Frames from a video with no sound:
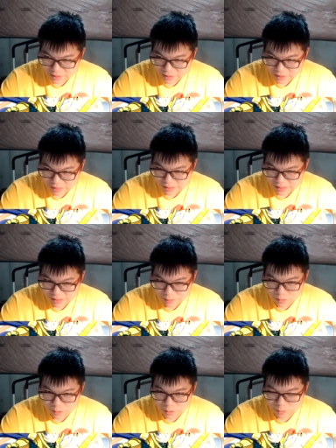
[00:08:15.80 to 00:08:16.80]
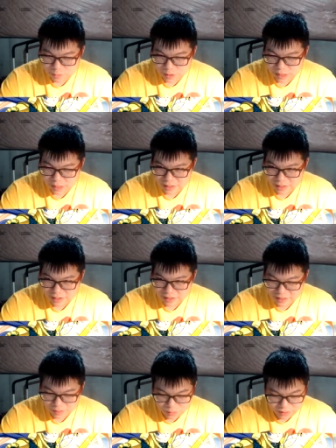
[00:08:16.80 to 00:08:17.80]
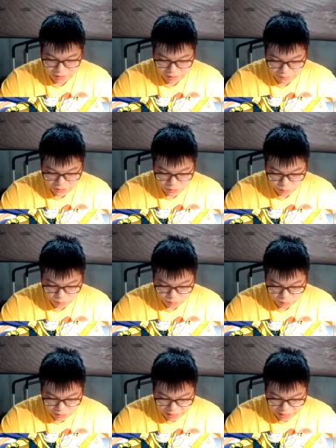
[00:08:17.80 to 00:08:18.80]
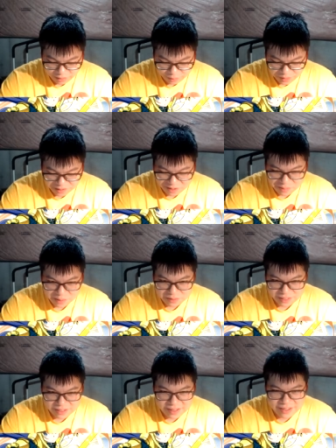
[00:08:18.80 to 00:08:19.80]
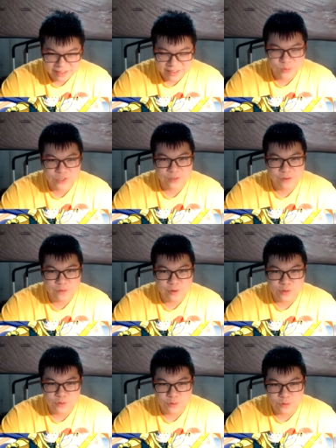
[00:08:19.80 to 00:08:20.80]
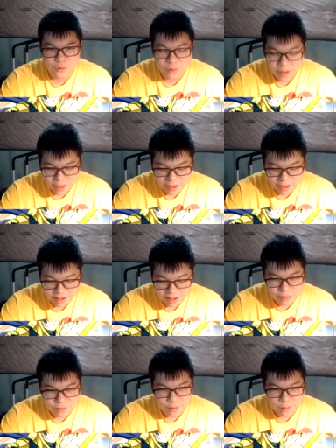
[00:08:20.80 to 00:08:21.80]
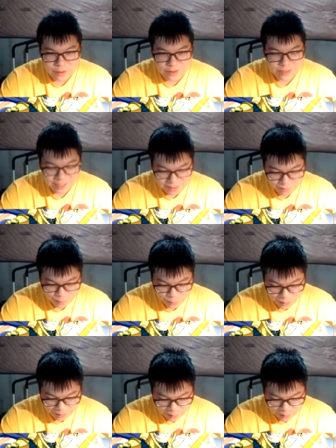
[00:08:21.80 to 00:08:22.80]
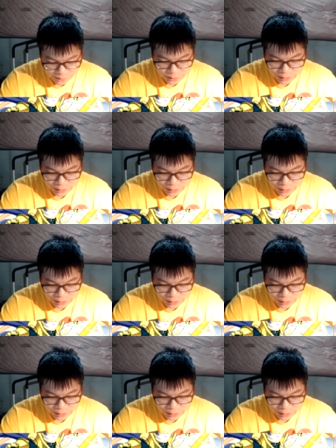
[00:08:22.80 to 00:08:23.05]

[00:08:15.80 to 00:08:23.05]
It's a simple of, uh, it's simple thing of just stacking up your combos and then switching over to the nukers for a quick finish.